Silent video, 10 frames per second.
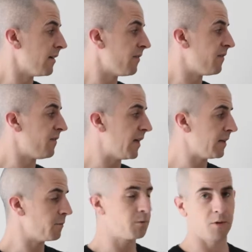are
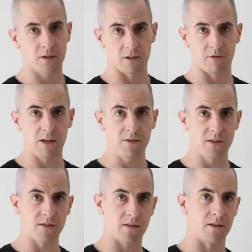fine with walking around
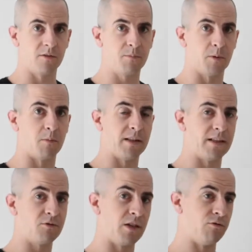and stuff, but when they
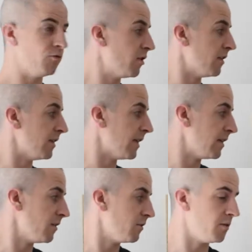try and run and
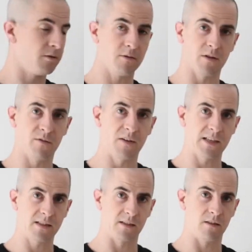they use a
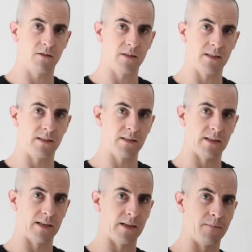faster loading
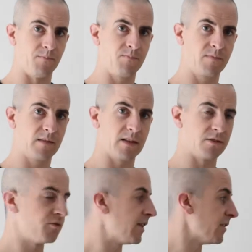
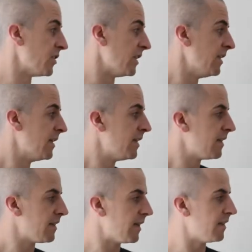strategy,
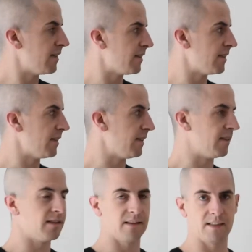then
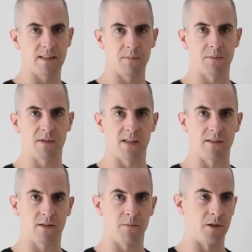the symptoms start
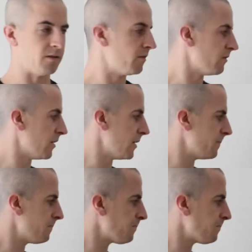to come on, right?